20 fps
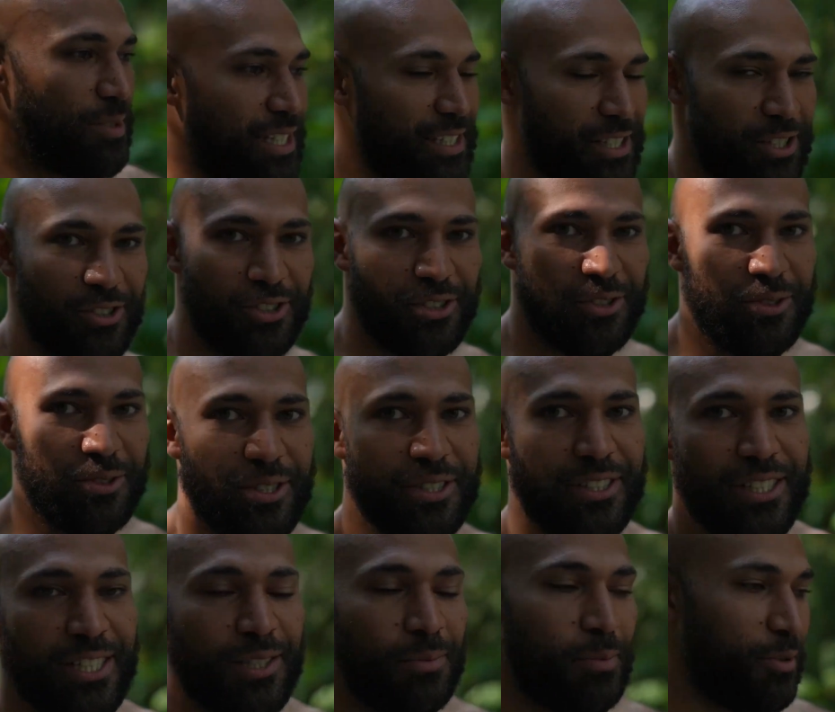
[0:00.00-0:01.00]
that used to
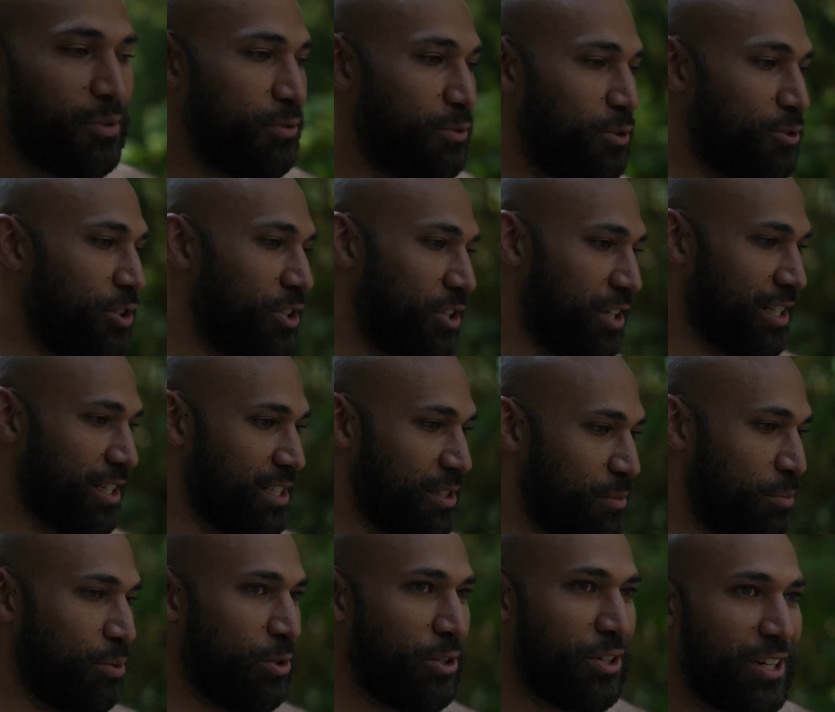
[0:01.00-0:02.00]
exist before that
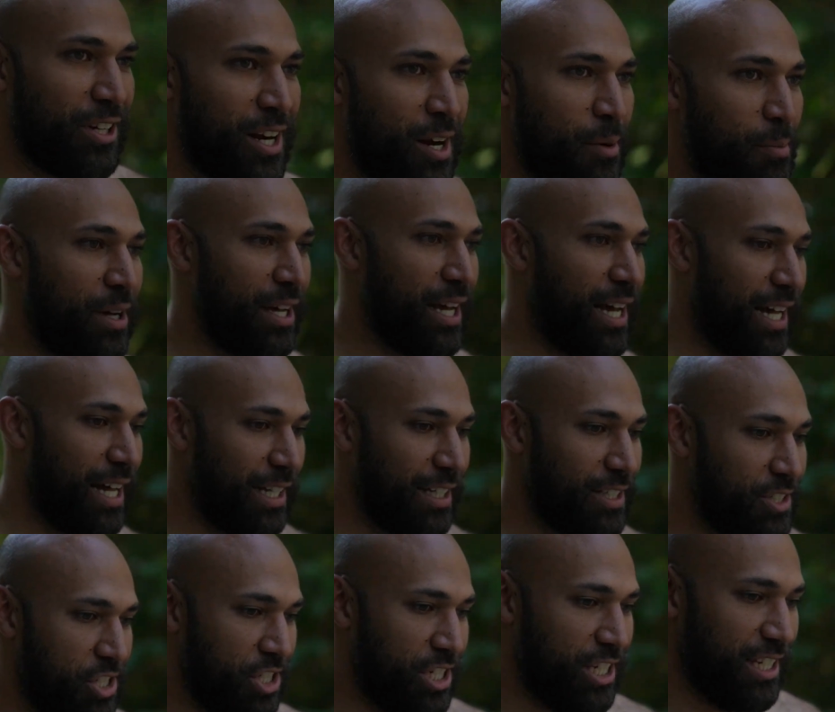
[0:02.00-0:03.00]
supported our
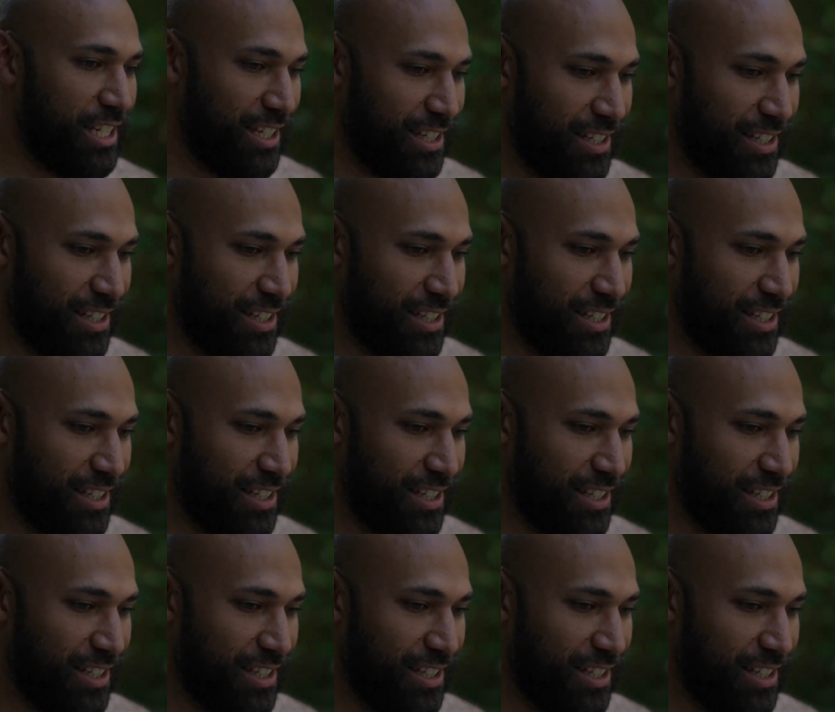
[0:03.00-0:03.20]
biology.